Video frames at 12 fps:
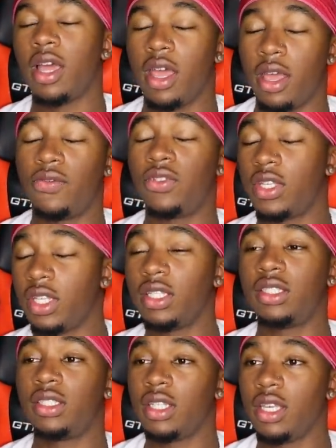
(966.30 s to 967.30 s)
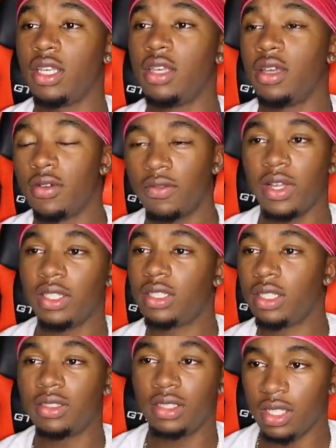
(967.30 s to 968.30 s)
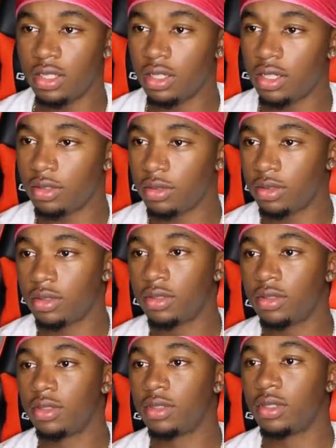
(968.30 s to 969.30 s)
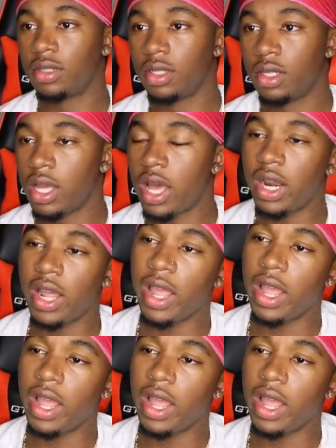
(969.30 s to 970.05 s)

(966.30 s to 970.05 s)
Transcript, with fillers: FTC. Flight Team Stand Up? Yeah. How the